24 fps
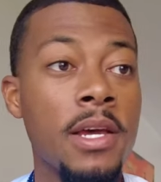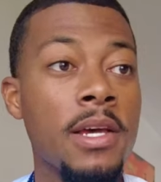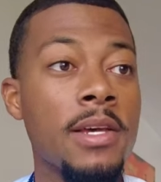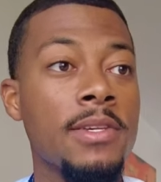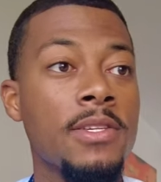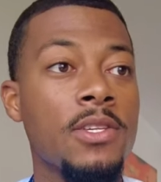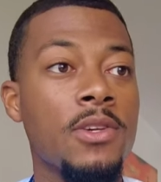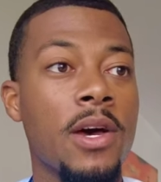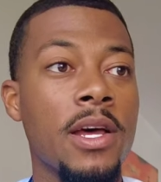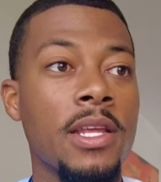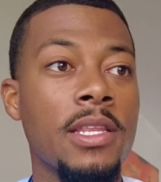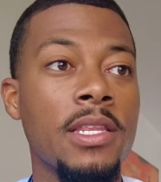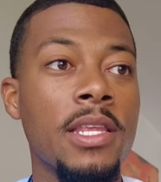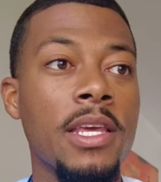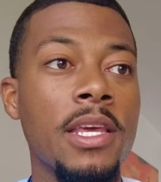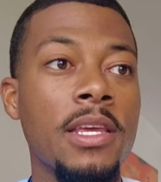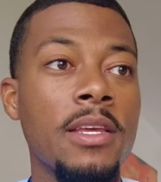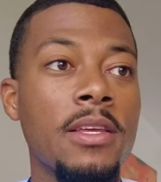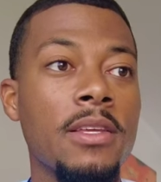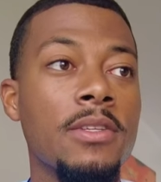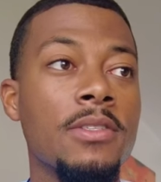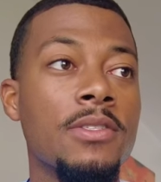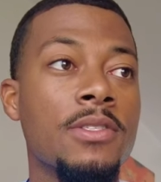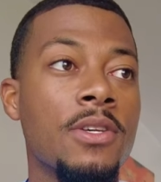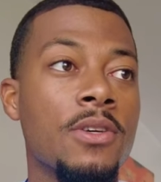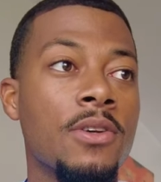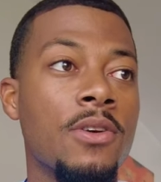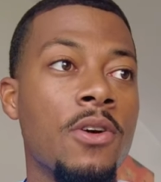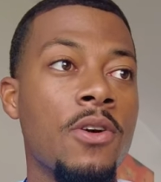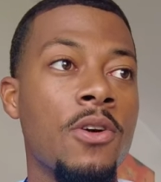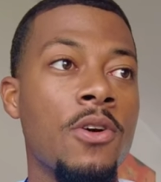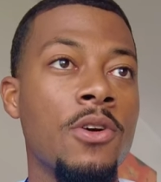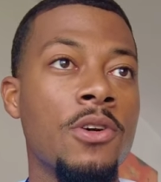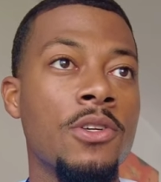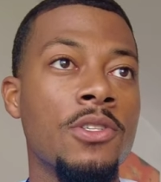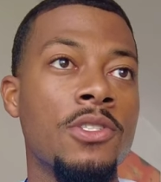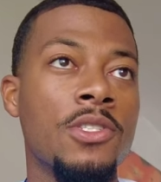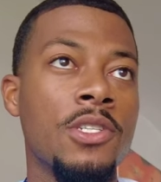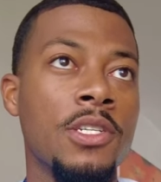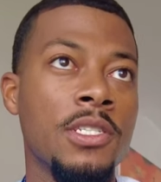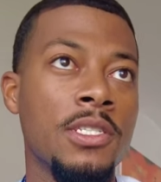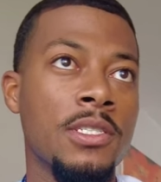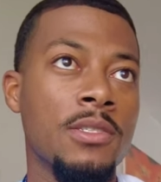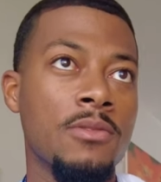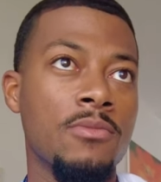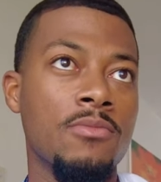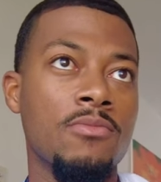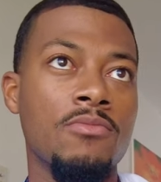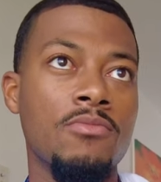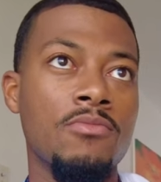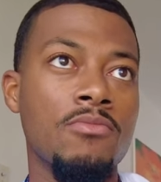So I think cigars just